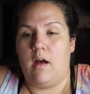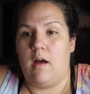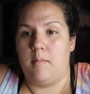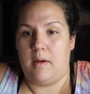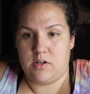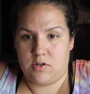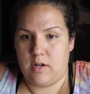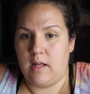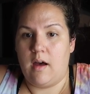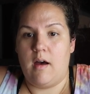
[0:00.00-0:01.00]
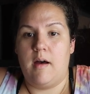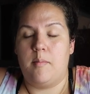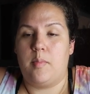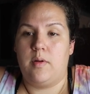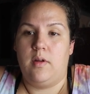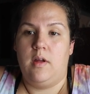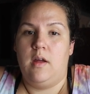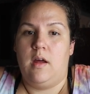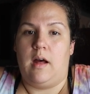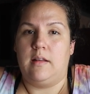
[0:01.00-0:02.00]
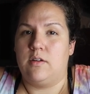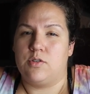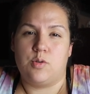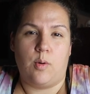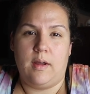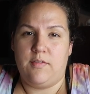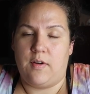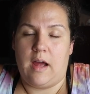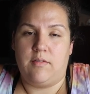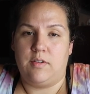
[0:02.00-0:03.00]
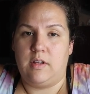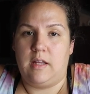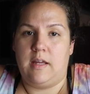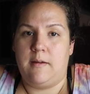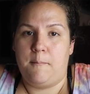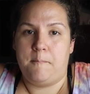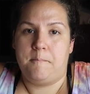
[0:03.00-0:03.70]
a measuring cup, a little toy for Everly,